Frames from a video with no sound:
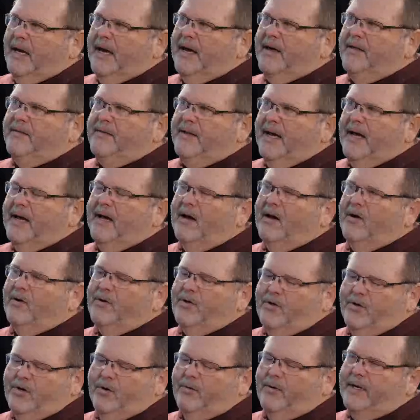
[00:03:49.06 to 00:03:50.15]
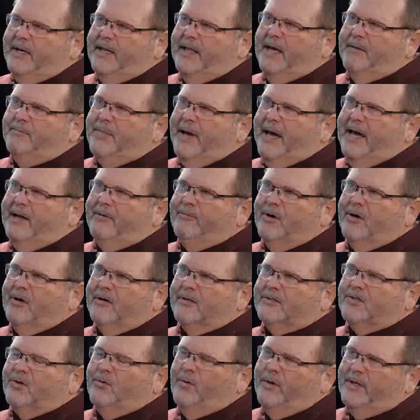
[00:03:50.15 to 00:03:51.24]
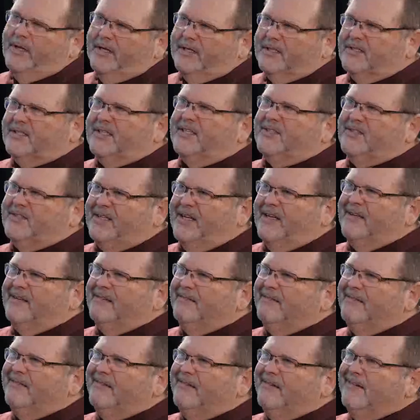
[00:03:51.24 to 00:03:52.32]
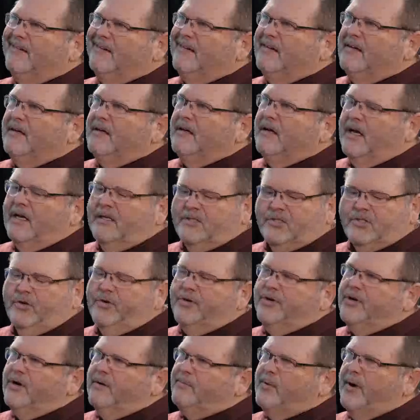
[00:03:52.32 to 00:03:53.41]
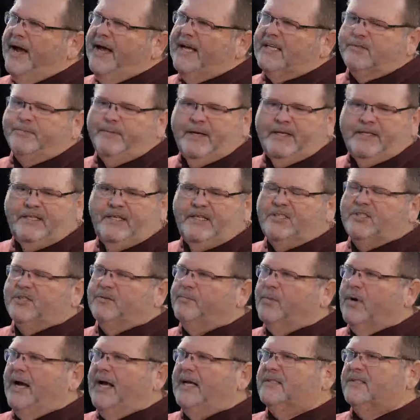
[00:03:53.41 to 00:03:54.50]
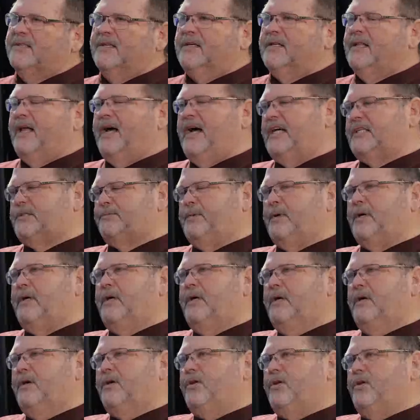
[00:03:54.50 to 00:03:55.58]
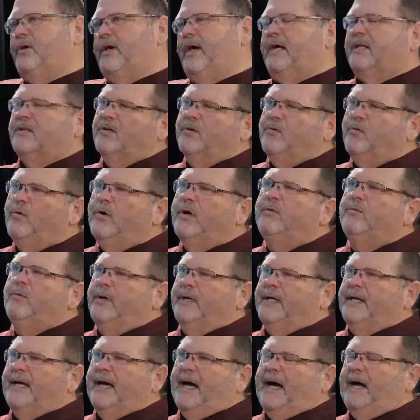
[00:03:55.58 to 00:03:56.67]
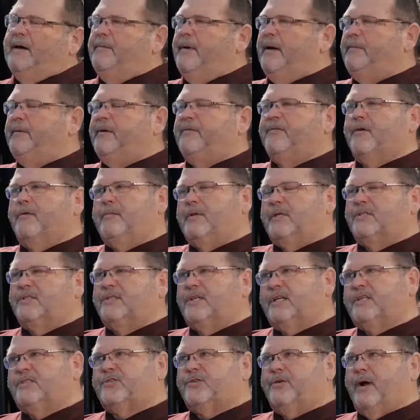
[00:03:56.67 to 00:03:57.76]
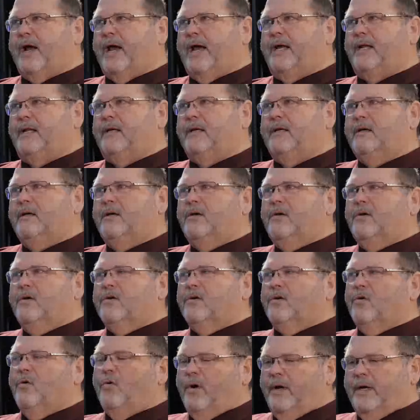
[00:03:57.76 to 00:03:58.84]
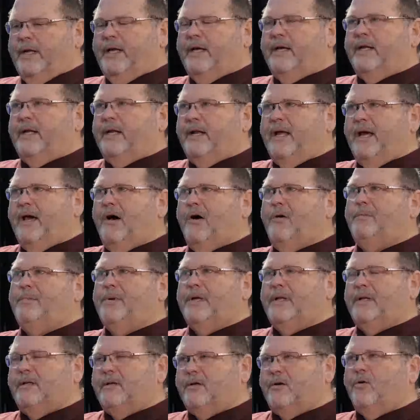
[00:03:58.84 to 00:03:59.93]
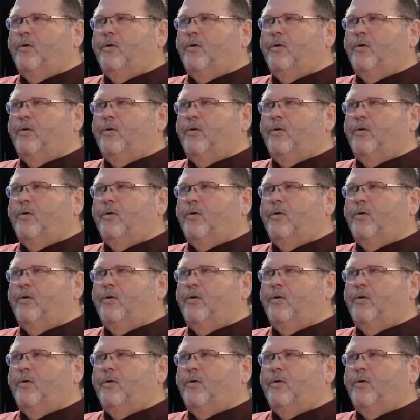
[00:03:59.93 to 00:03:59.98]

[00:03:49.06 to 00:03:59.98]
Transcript: And now you go into that band rehearsal with an assistant. And so you're a brass man teaching brass in class, but you got the woodwind guy, maybe from the sixth grade, going in and helping